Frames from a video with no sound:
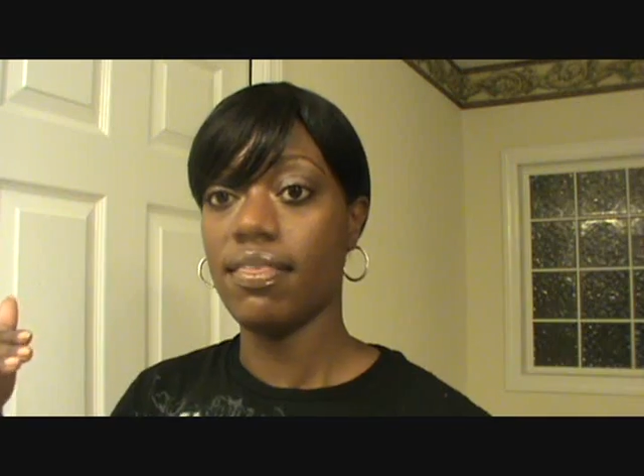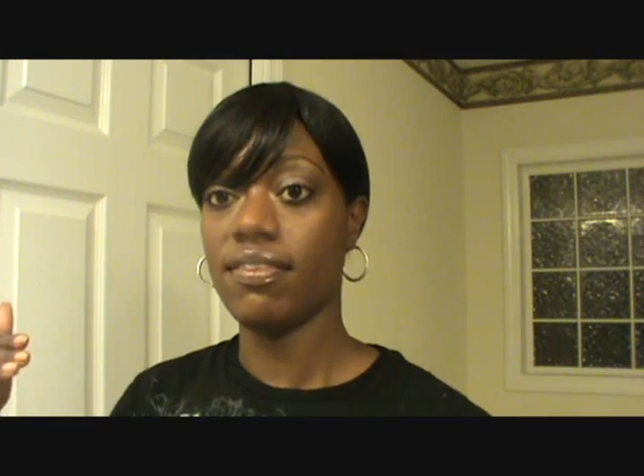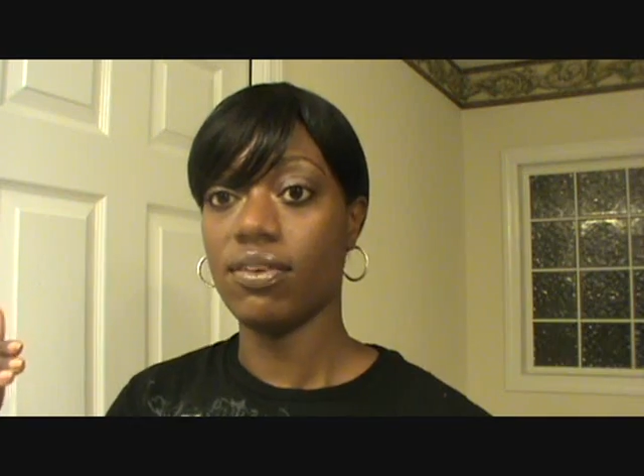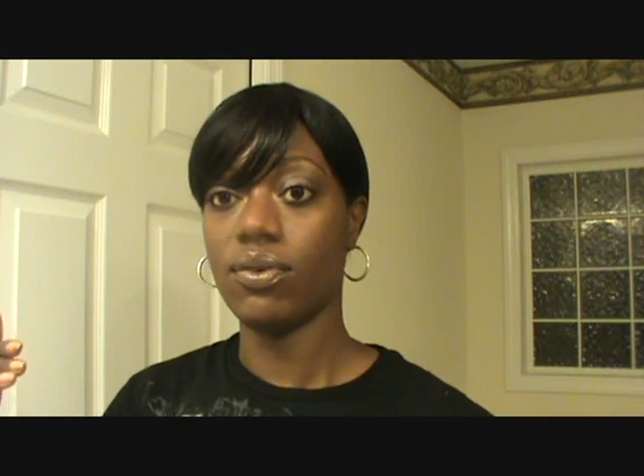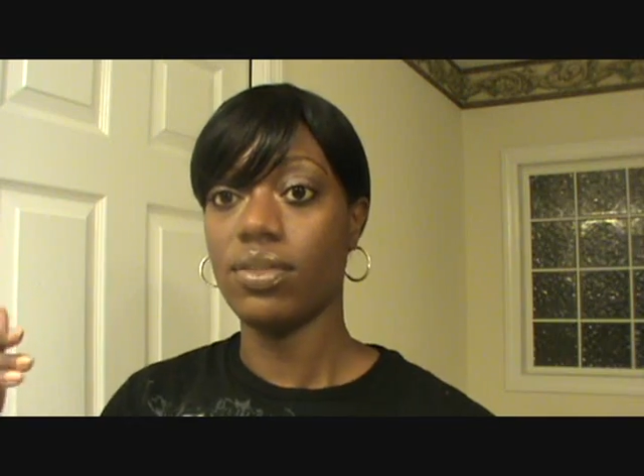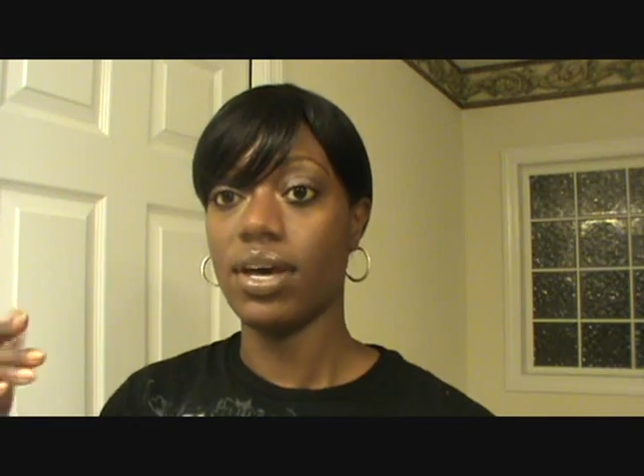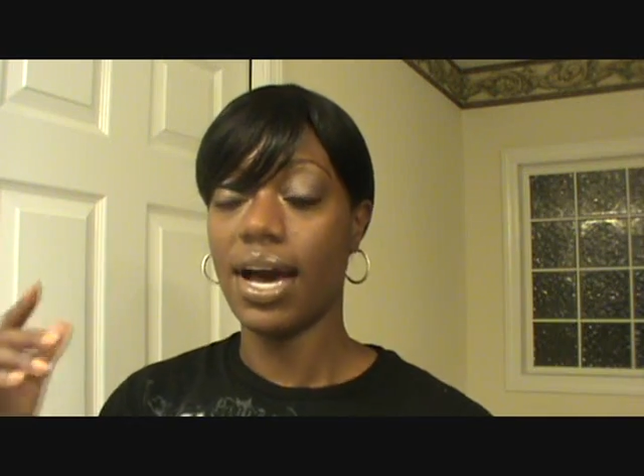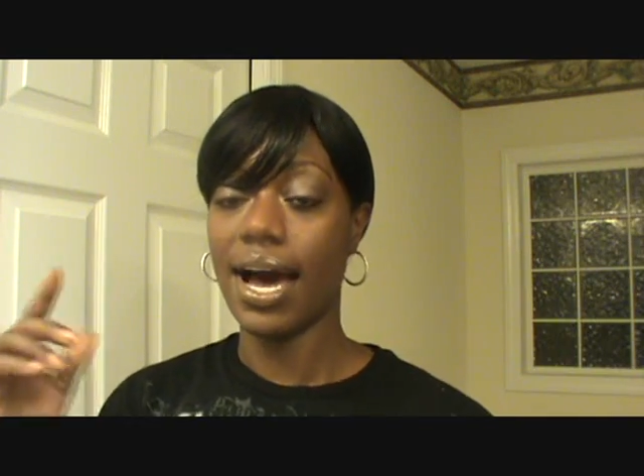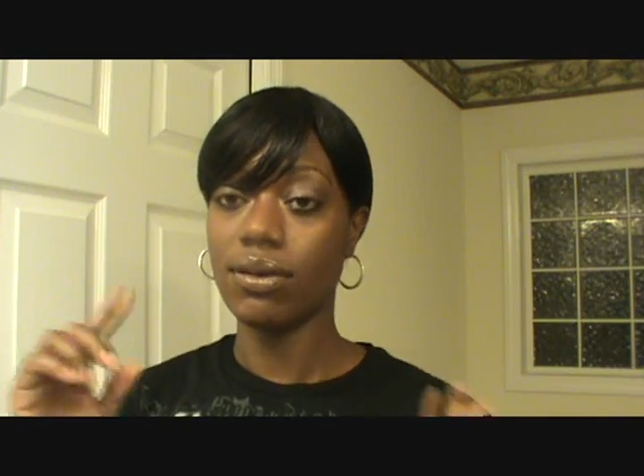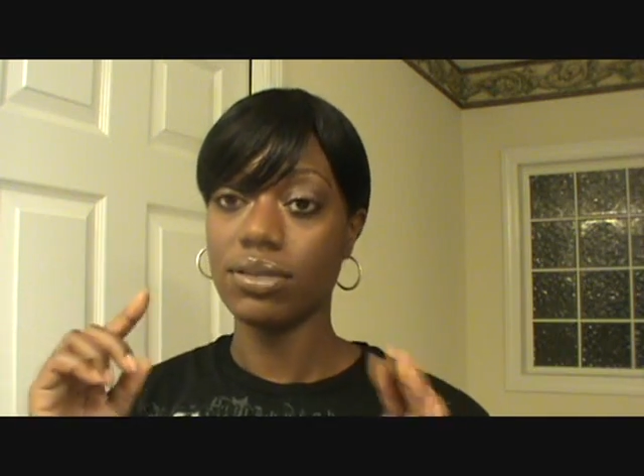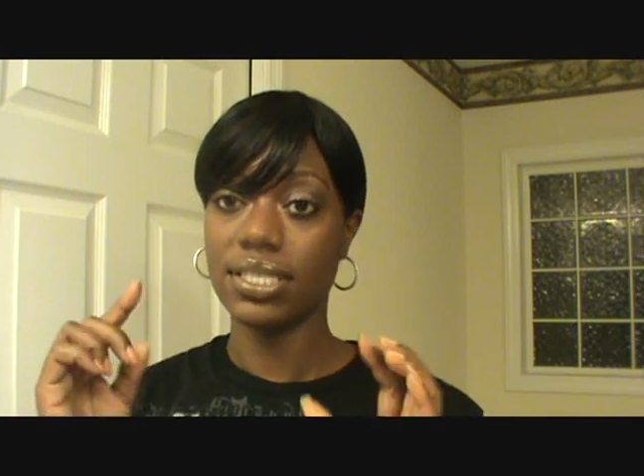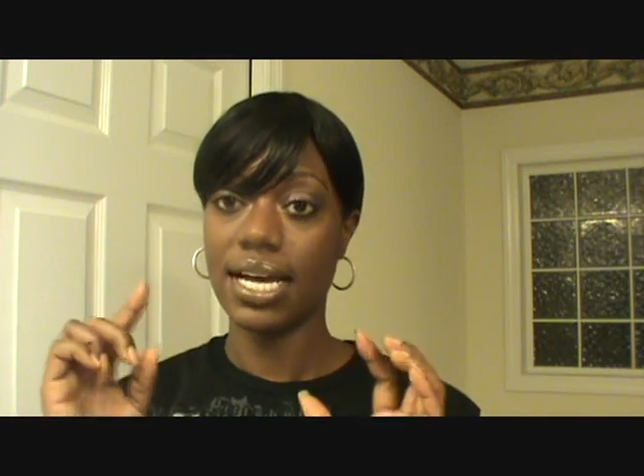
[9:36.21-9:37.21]
So the
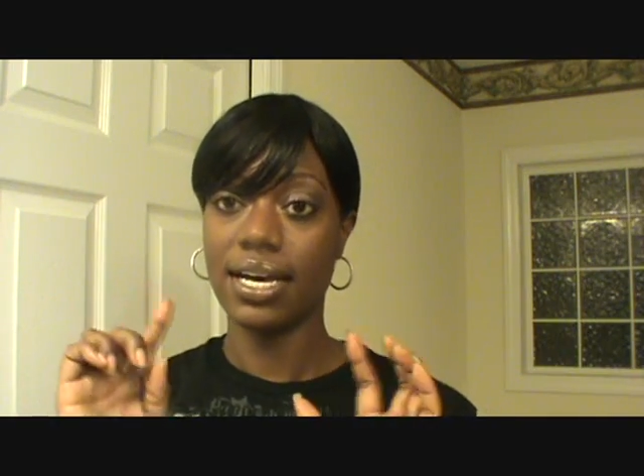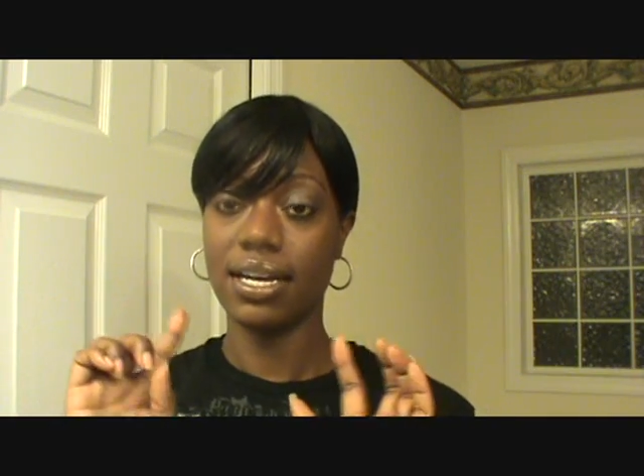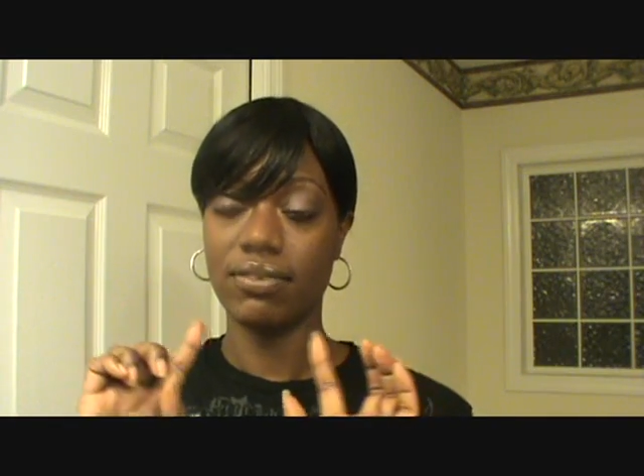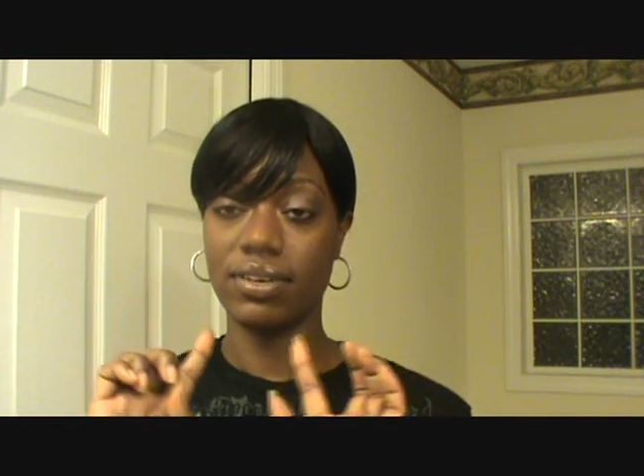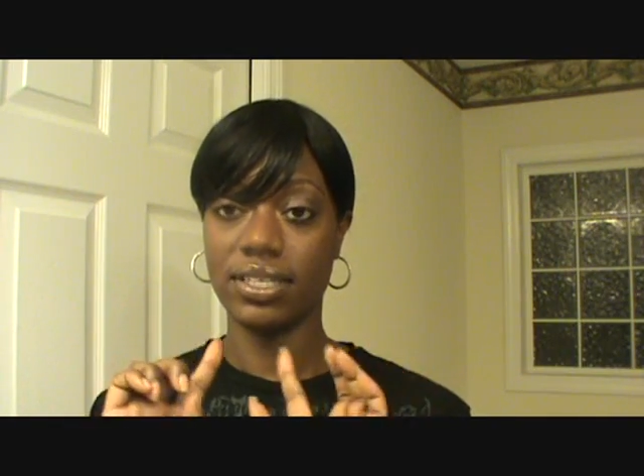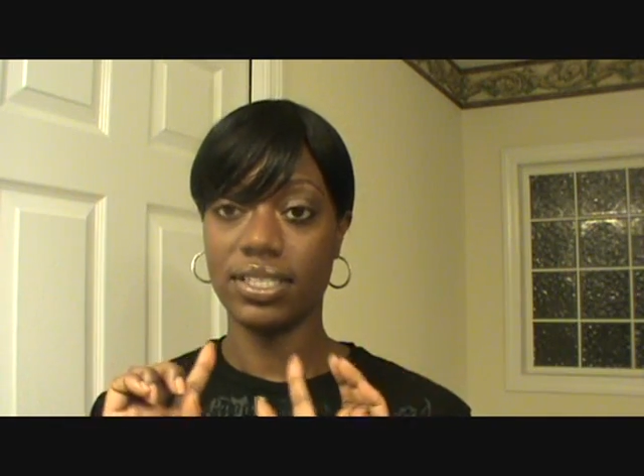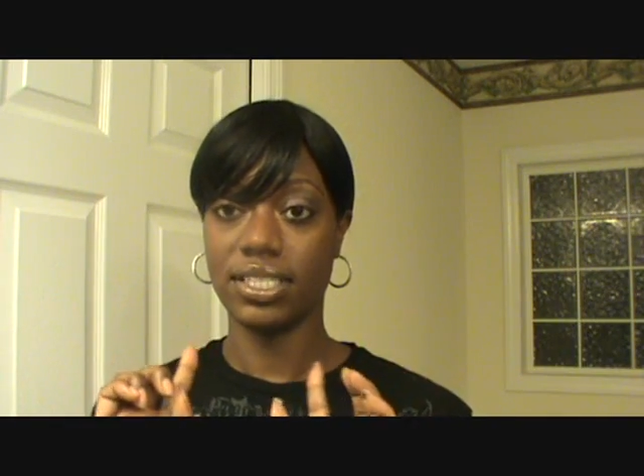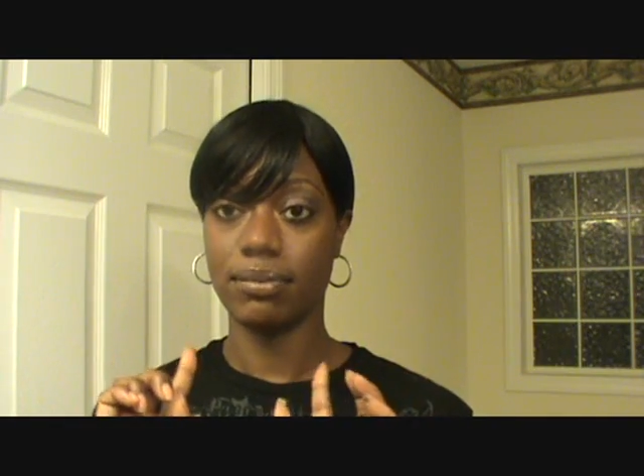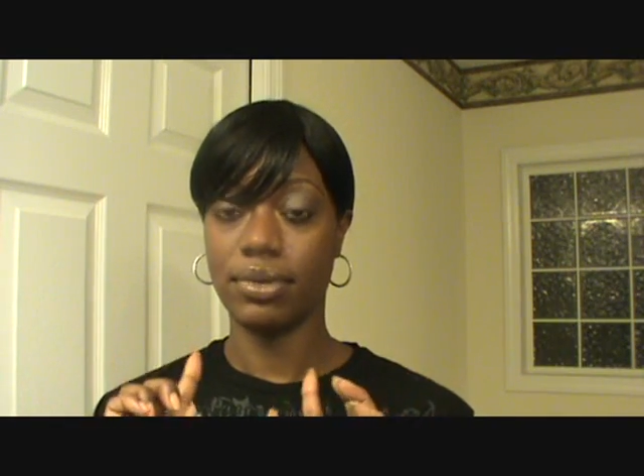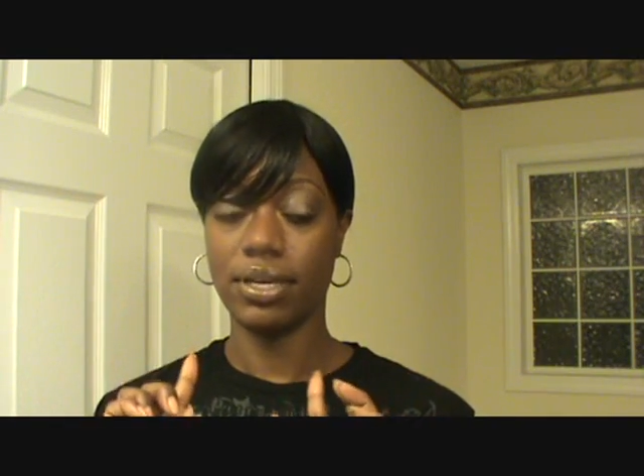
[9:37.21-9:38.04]
outside of it should